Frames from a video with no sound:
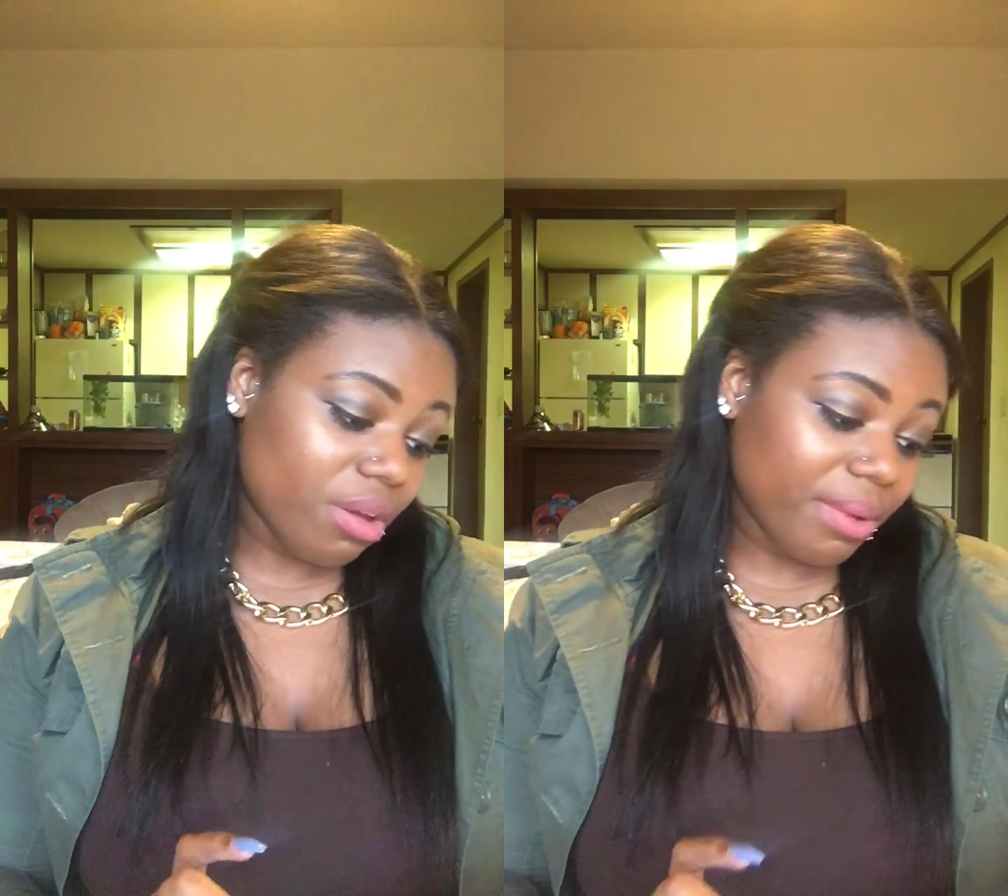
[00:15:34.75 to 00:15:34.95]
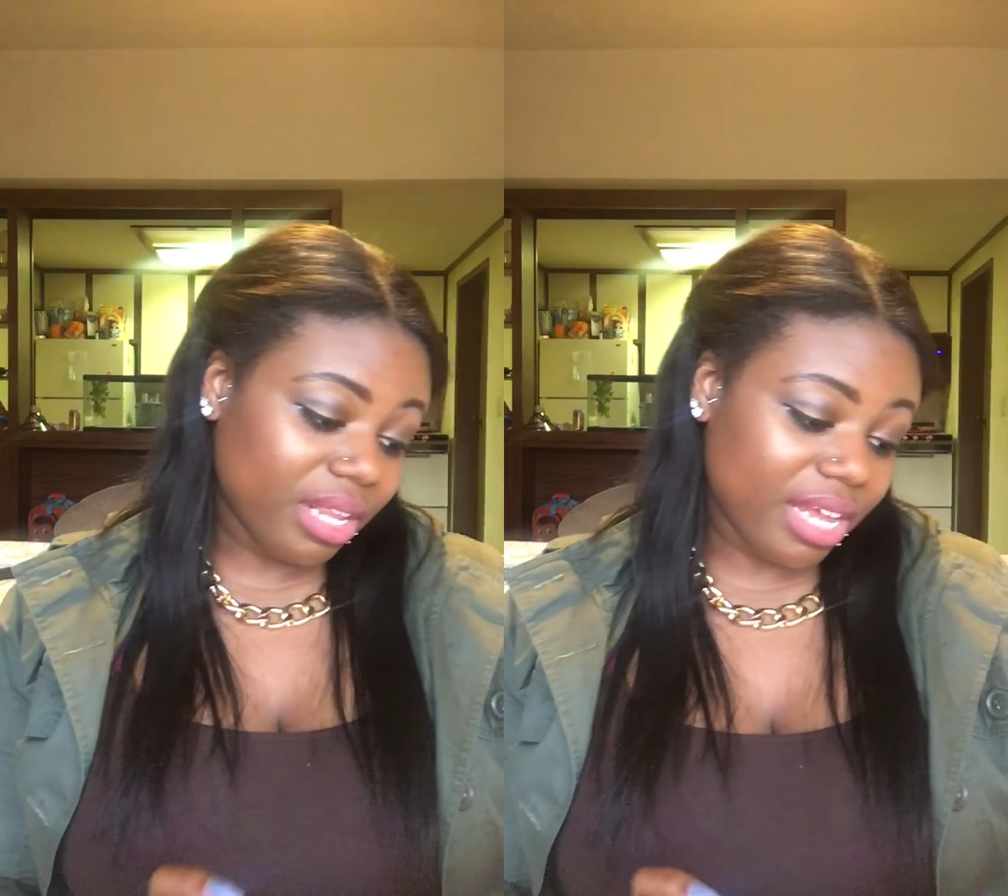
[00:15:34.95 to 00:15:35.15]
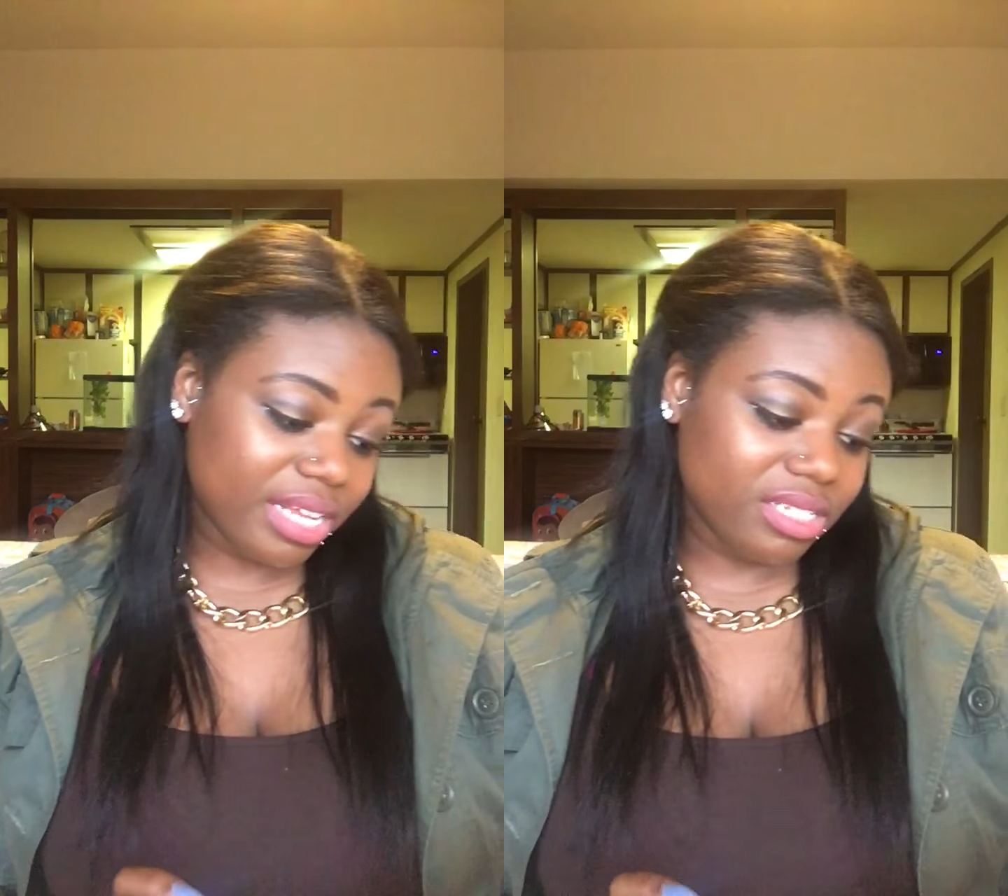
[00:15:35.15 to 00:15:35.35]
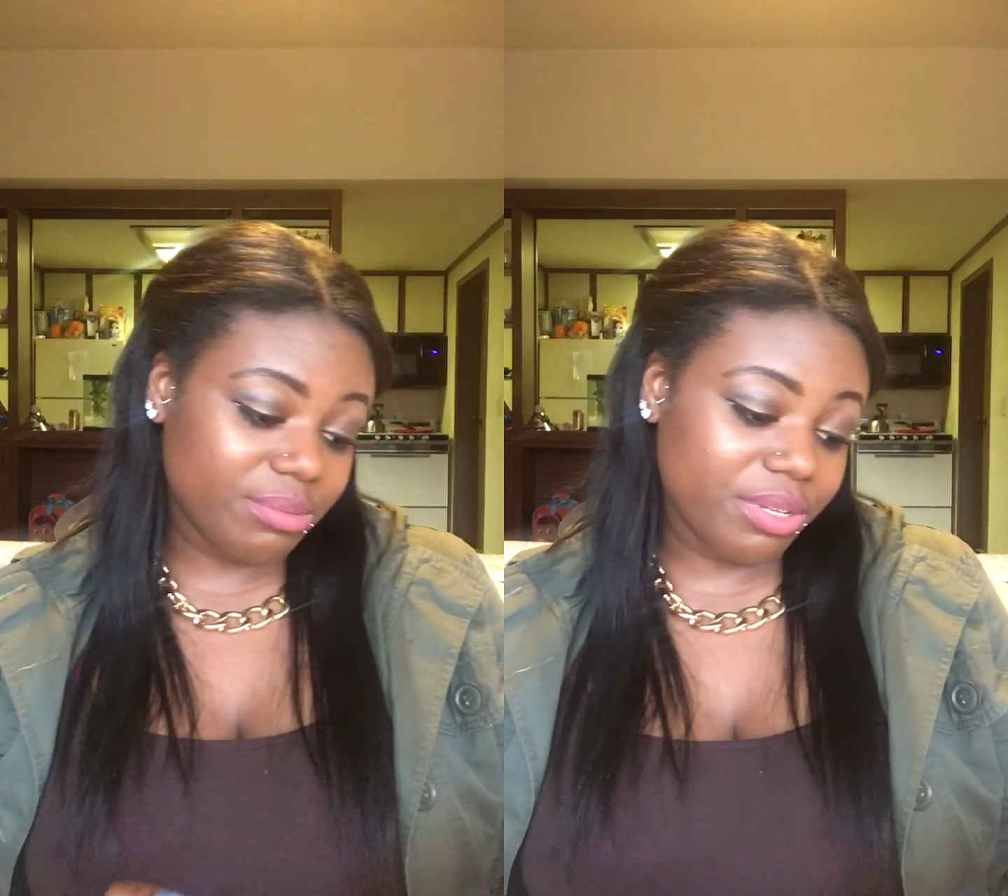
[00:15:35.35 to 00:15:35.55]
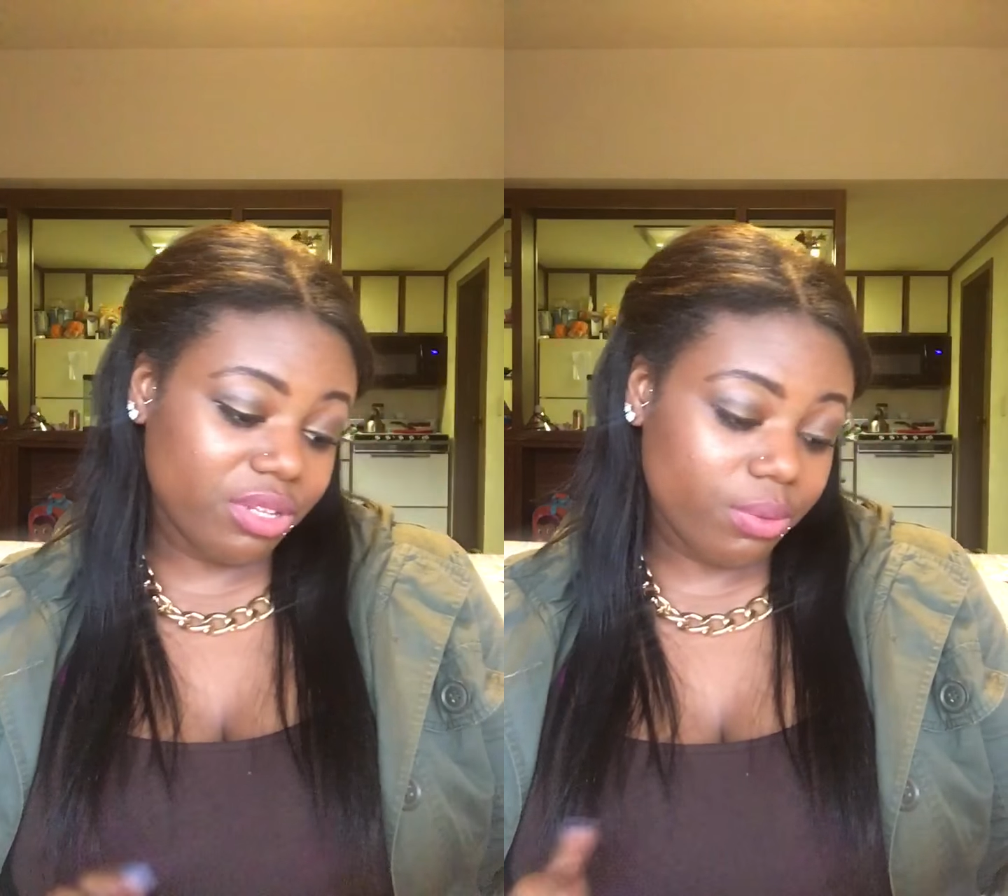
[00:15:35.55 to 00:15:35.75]
my clients to
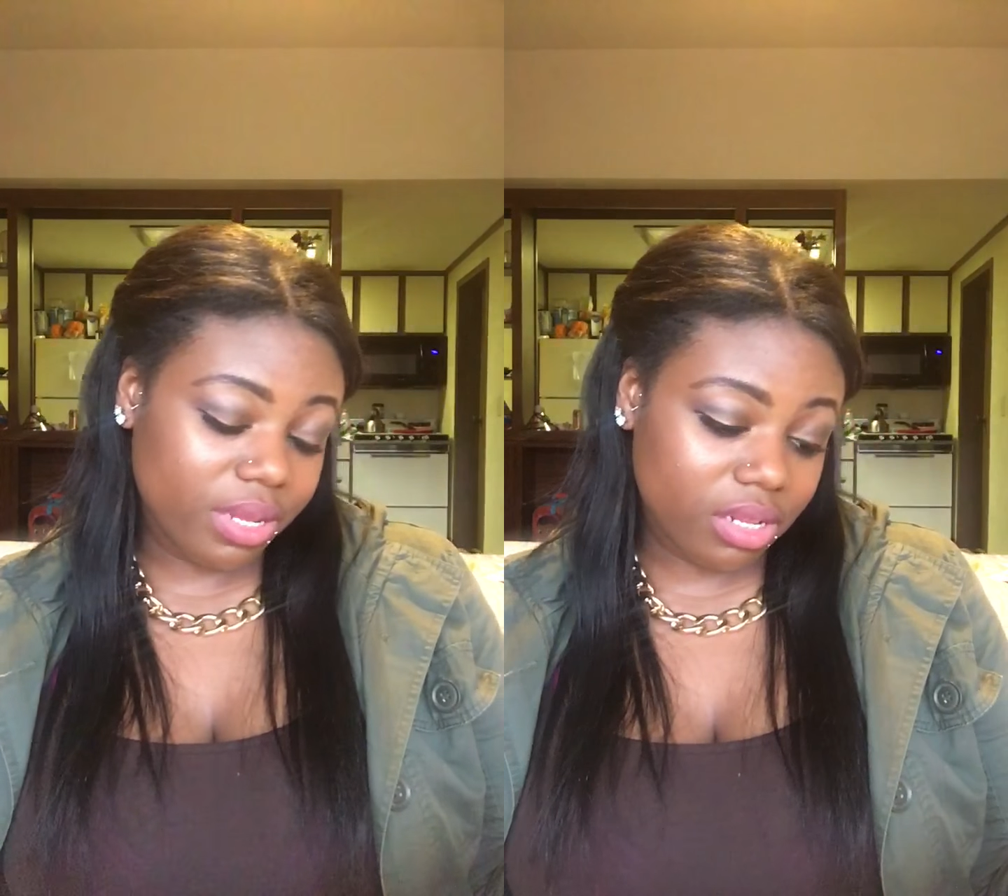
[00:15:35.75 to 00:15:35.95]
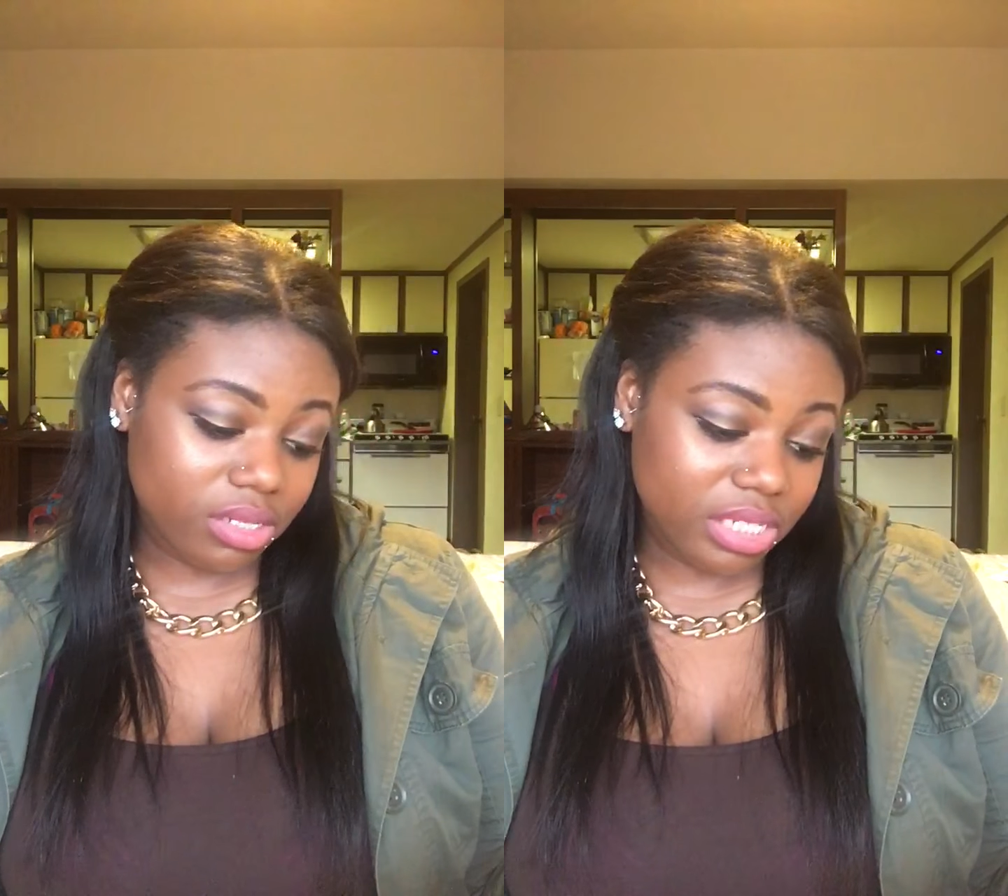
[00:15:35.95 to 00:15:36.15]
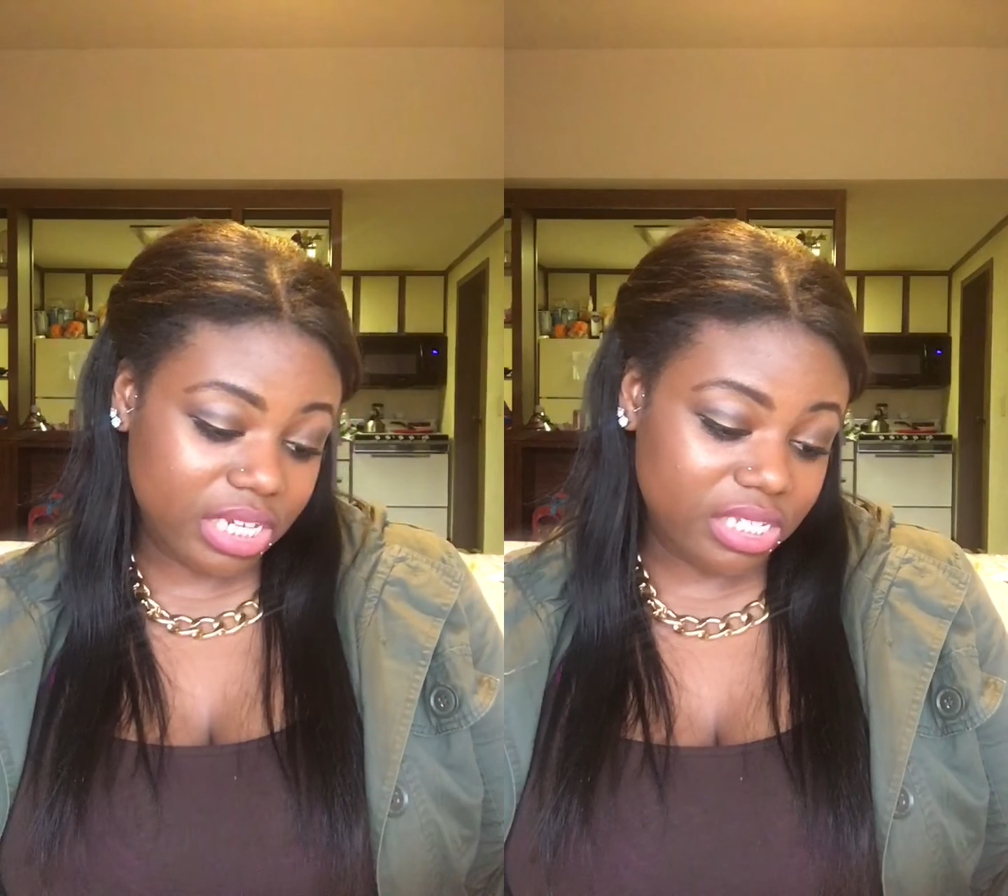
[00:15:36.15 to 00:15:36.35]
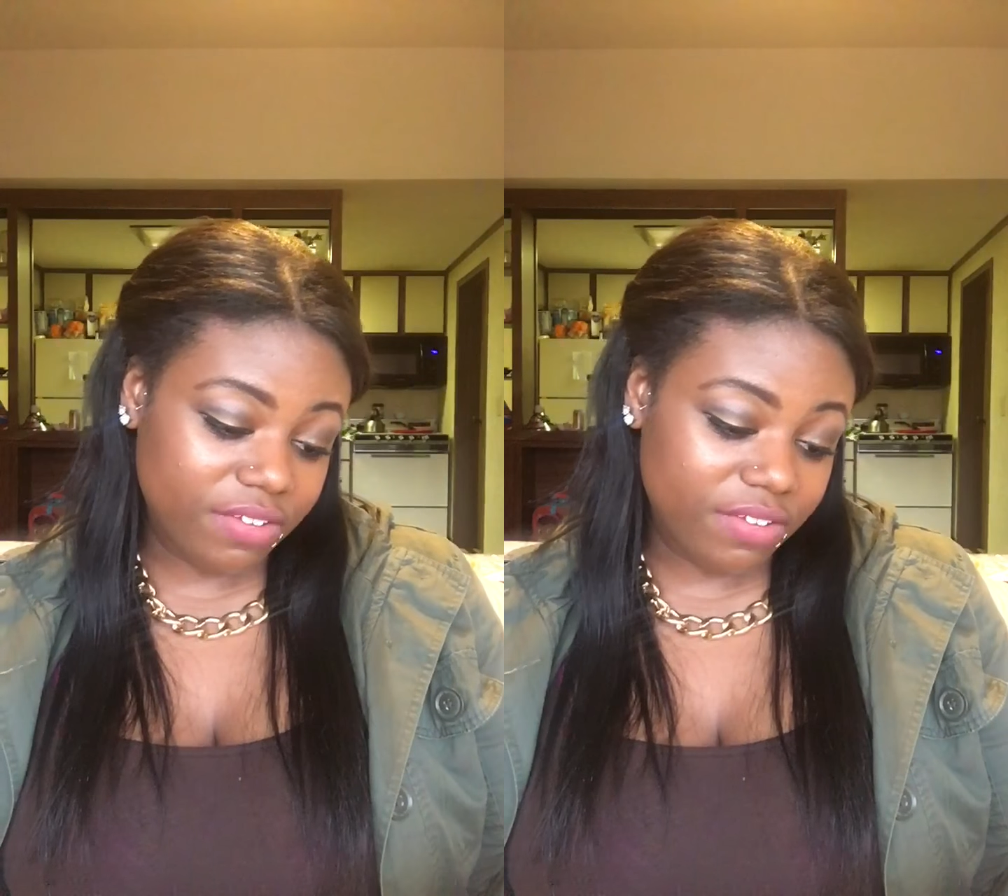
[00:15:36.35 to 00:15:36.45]
meet their weight loss needs.